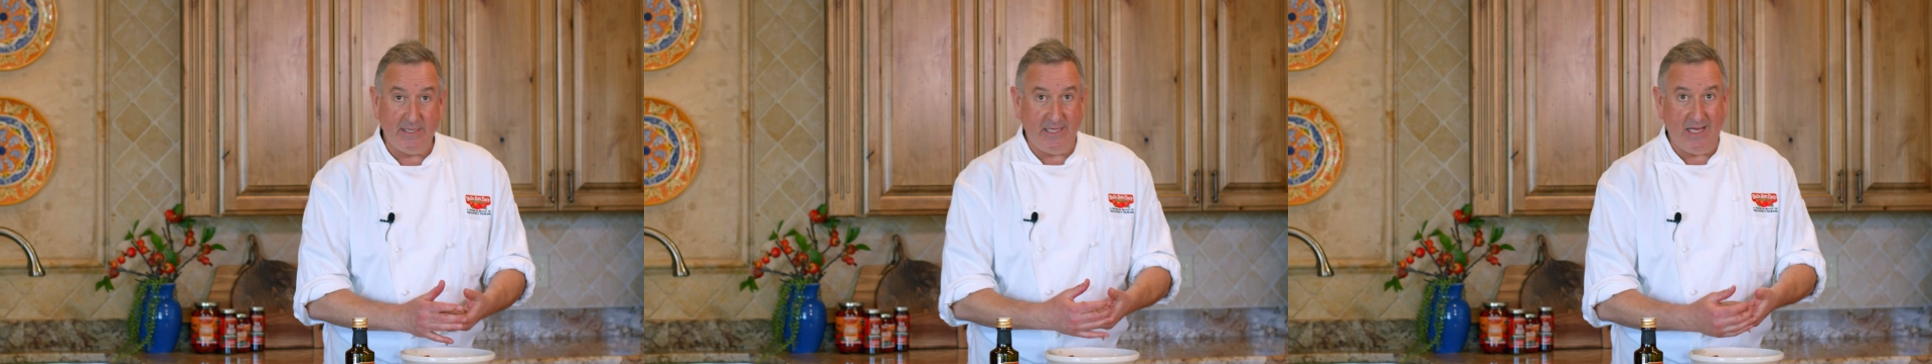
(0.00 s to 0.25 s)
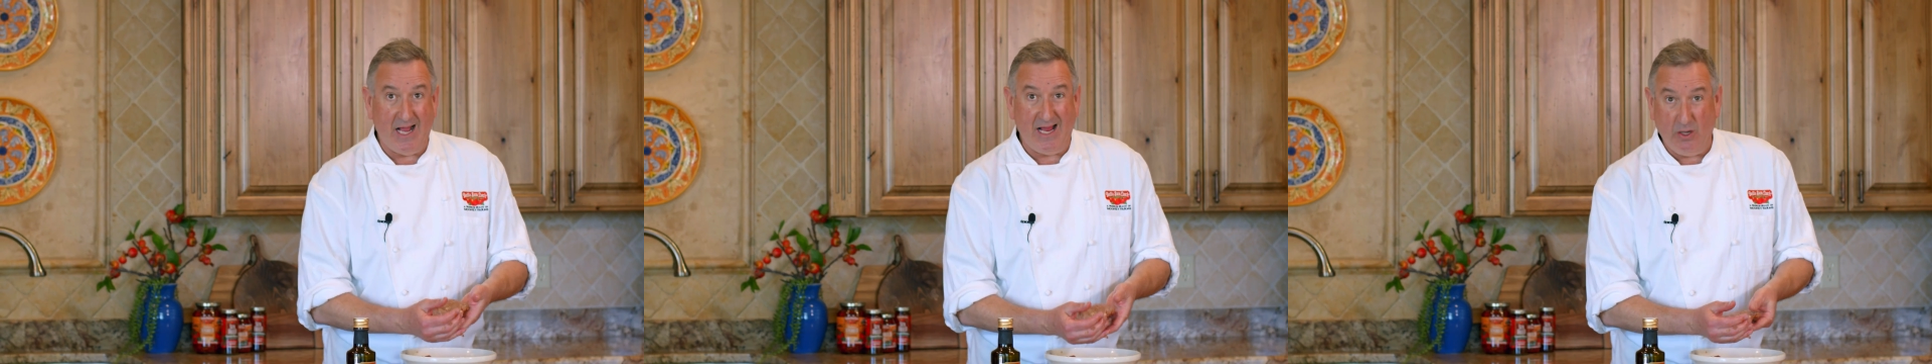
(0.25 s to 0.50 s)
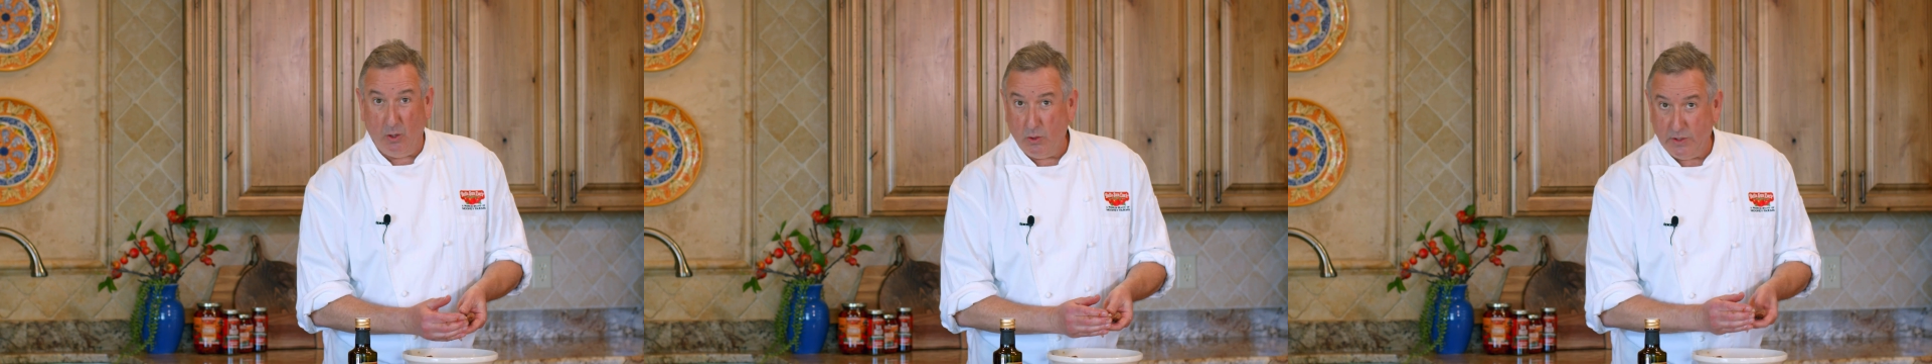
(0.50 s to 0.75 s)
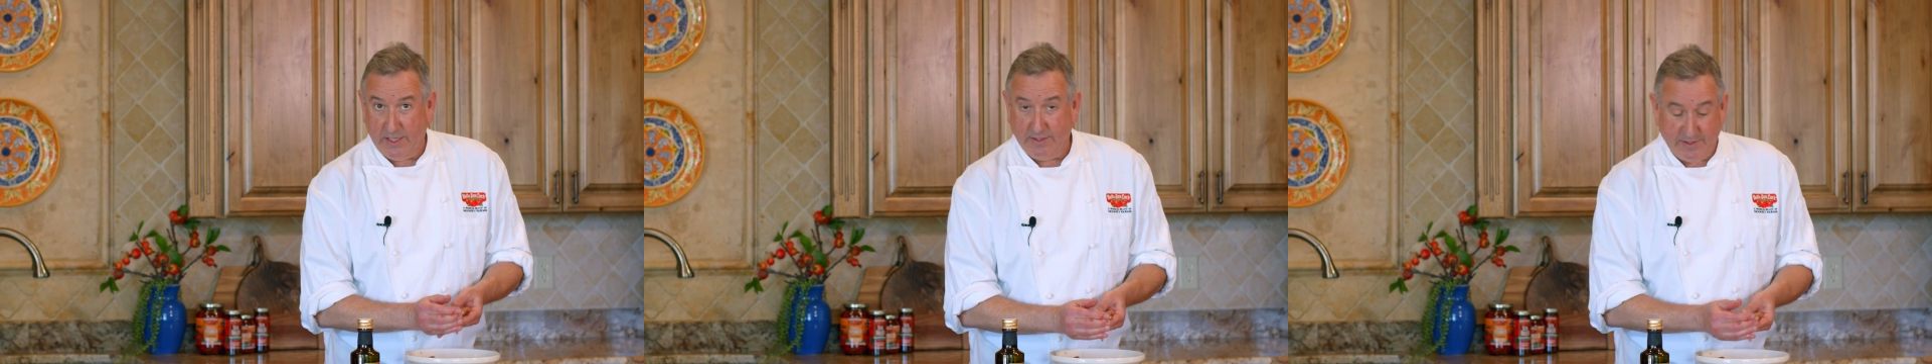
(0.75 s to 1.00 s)
in the
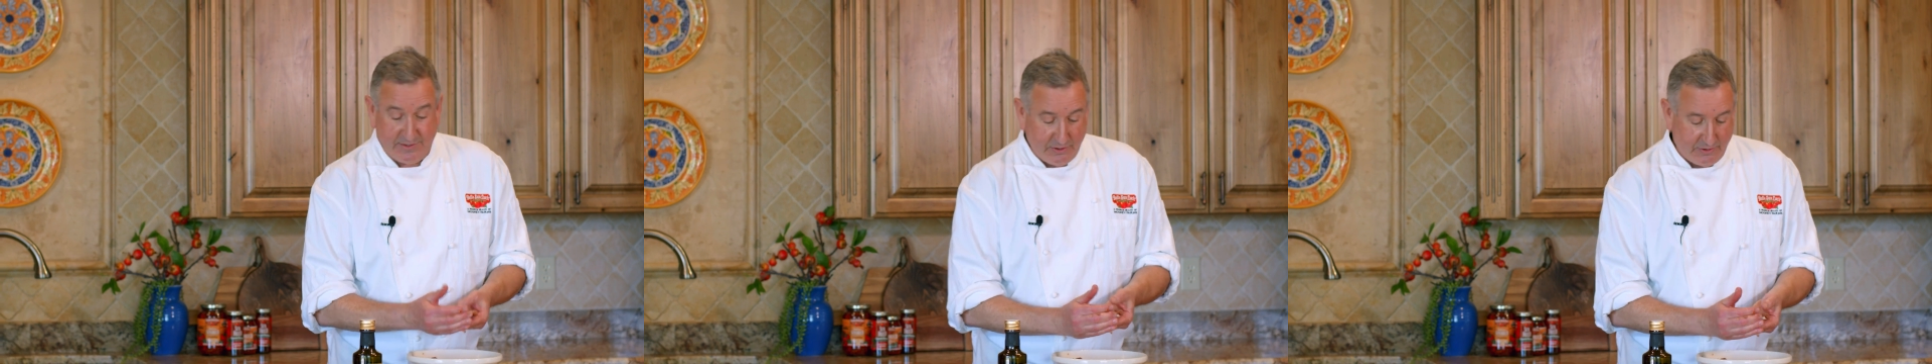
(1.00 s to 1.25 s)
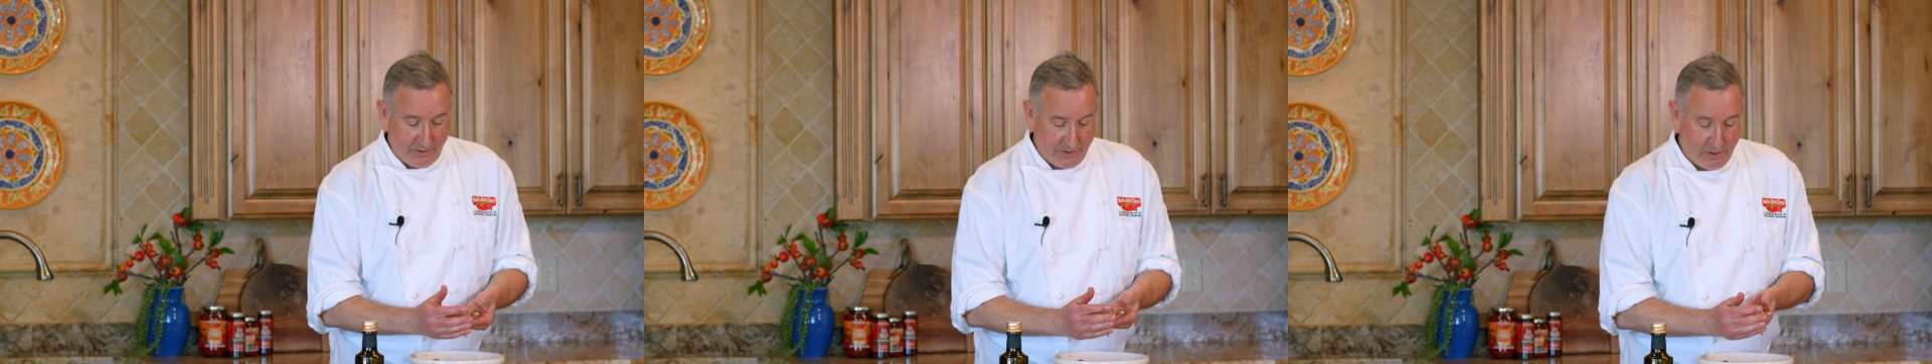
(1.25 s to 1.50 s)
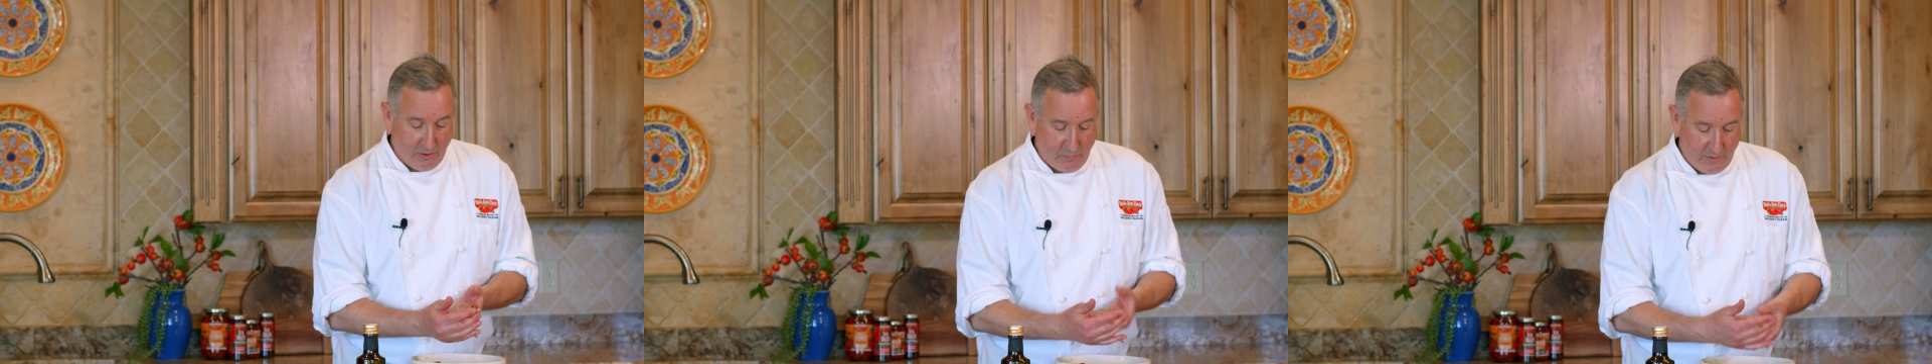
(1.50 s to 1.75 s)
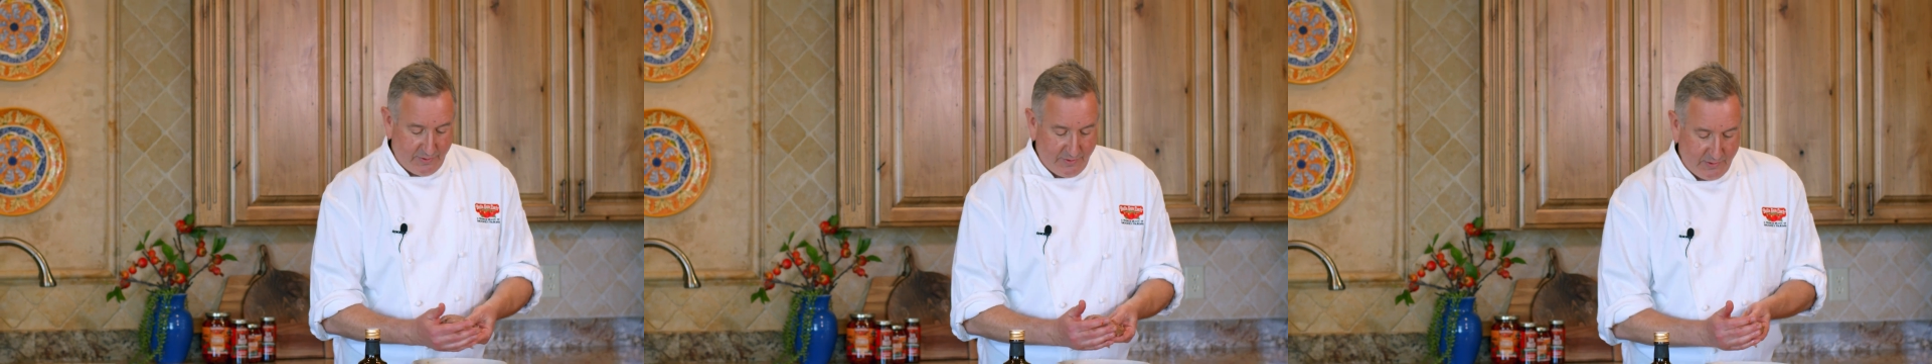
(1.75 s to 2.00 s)
aioli that they're going to go
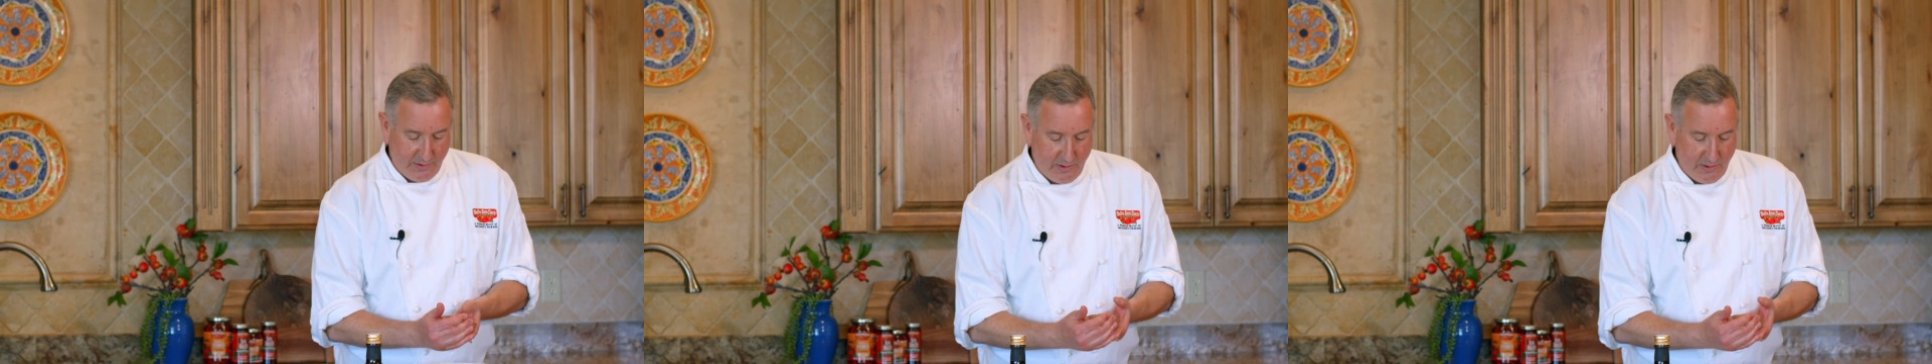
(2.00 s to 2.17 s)
with.